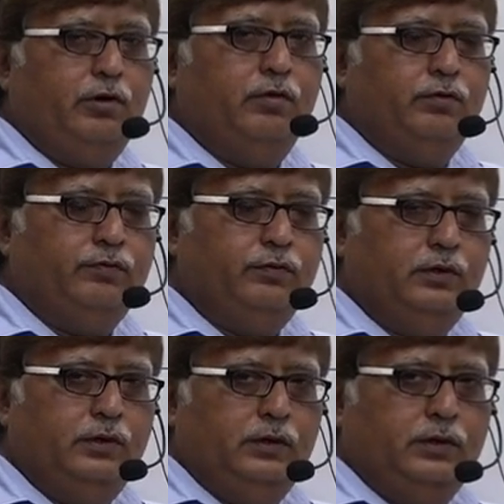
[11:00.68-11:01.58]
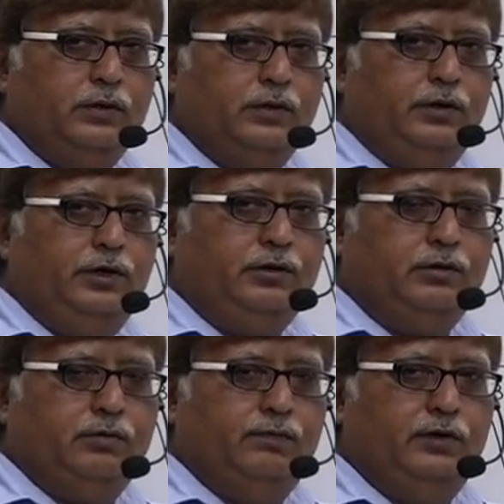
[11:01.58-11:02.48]
of
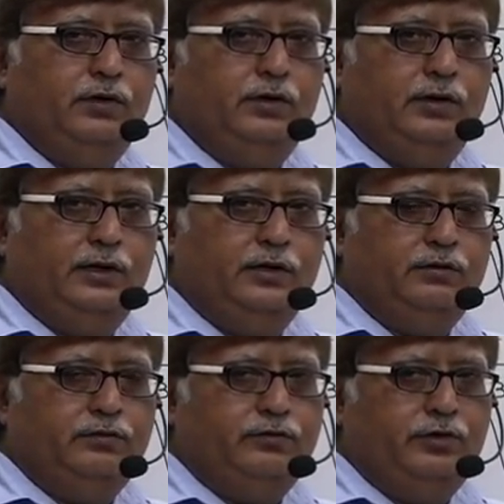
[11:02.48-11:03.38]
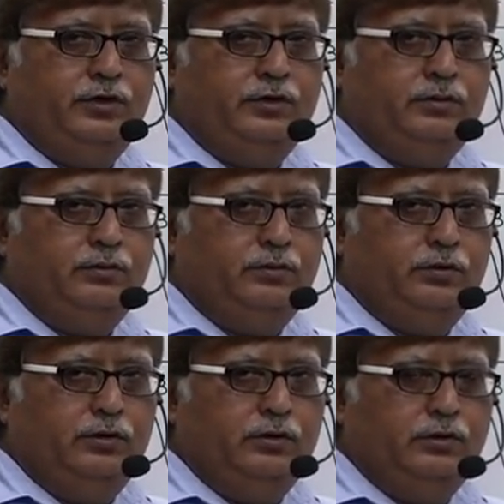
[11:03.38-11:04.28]
equalizing
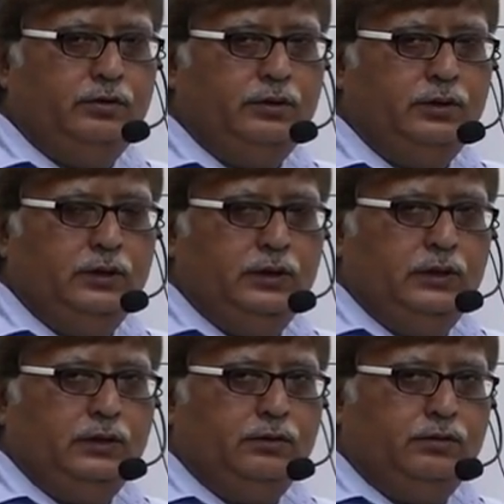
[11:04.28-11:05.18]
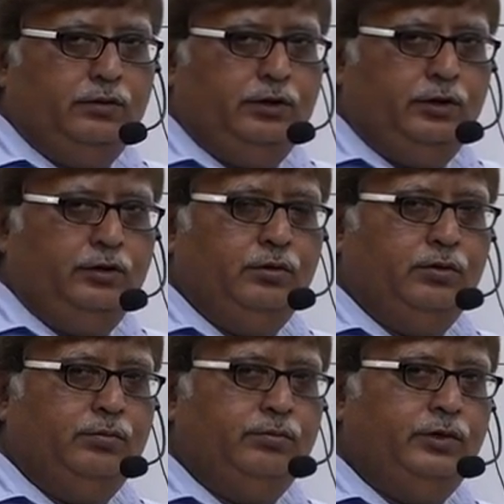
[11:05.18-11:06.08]
the
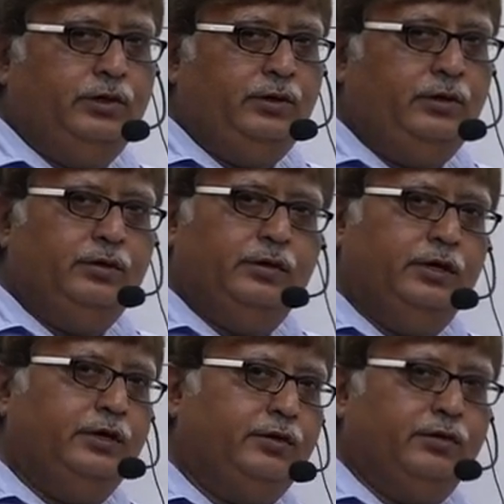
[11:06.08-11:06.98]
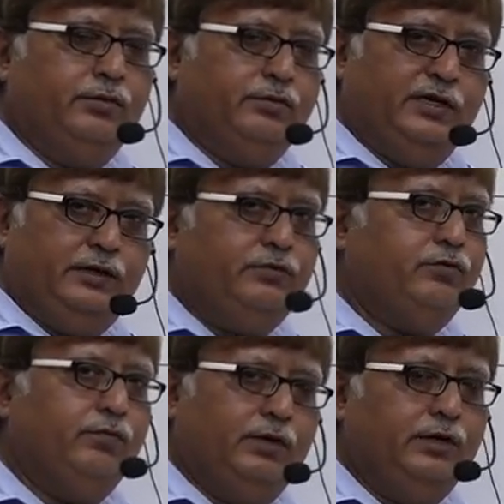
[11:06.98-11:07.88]
denominator.
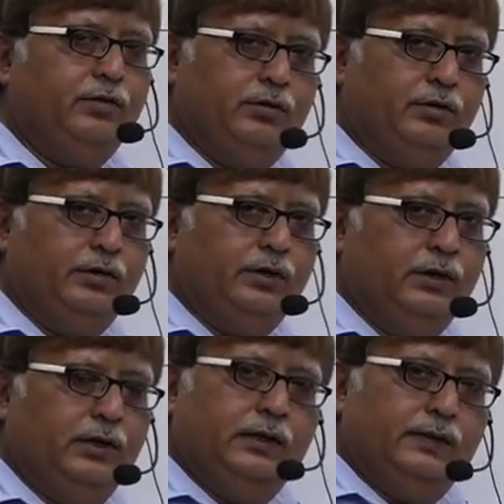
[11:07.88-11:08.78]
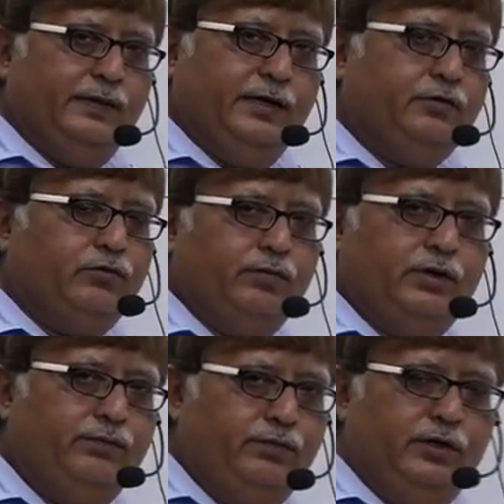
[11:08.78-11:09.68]
That's why only. That's
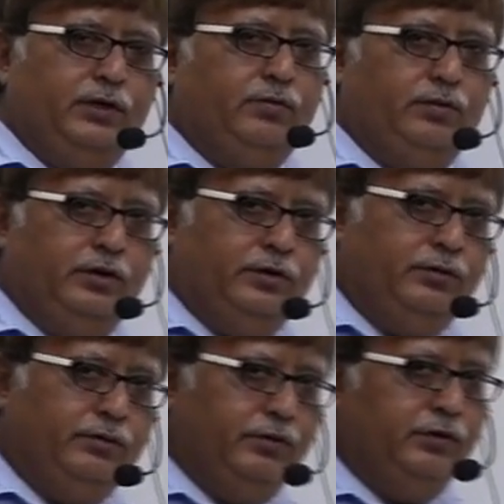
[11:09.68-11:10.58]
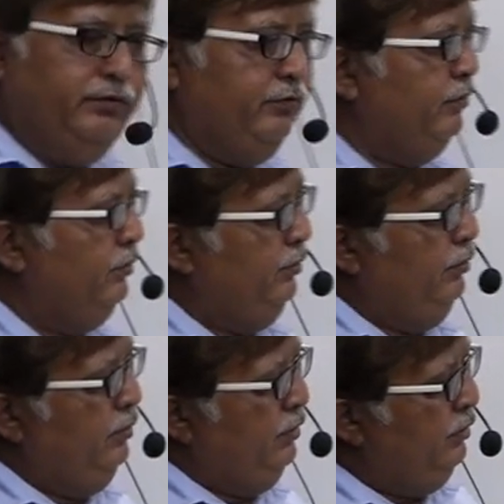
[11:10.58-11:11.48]
why we have done this.
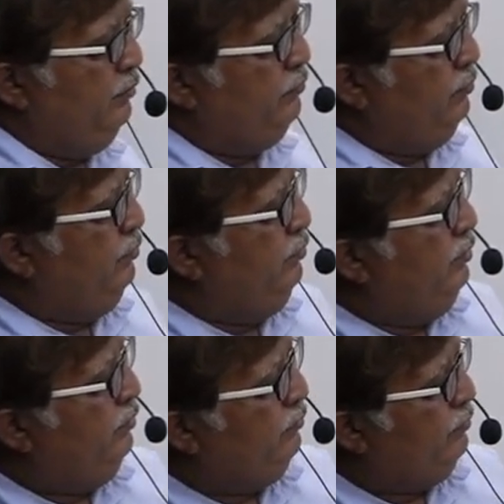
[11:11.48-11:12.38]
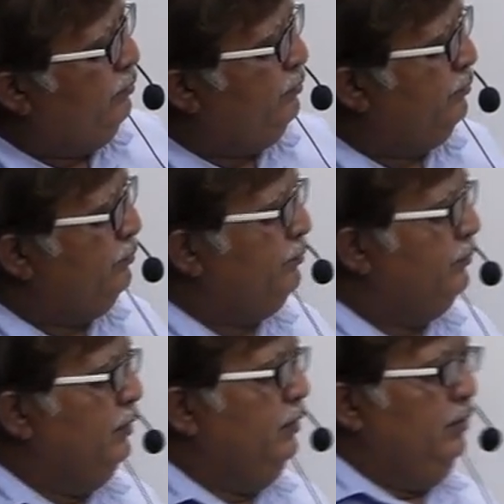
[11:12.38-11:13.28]
You understood this?
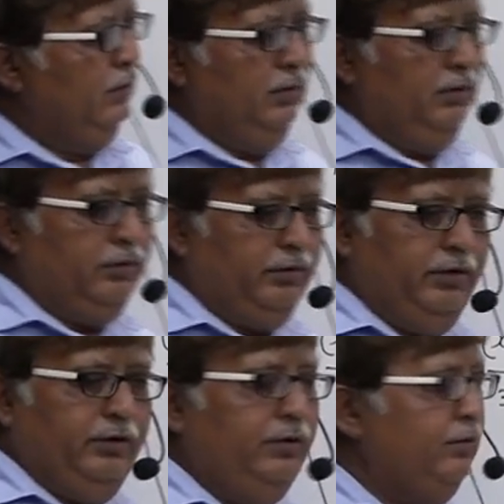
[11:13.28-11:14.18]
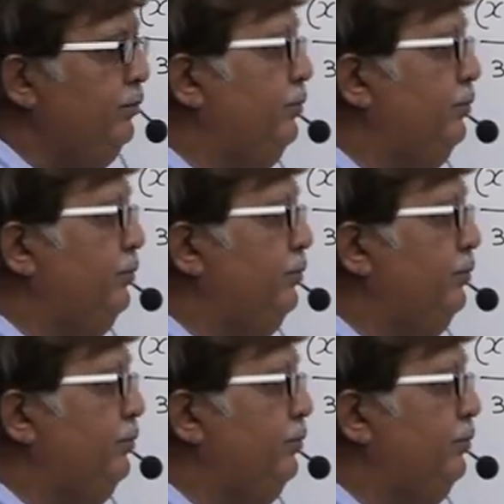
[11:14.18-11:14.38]
Okay.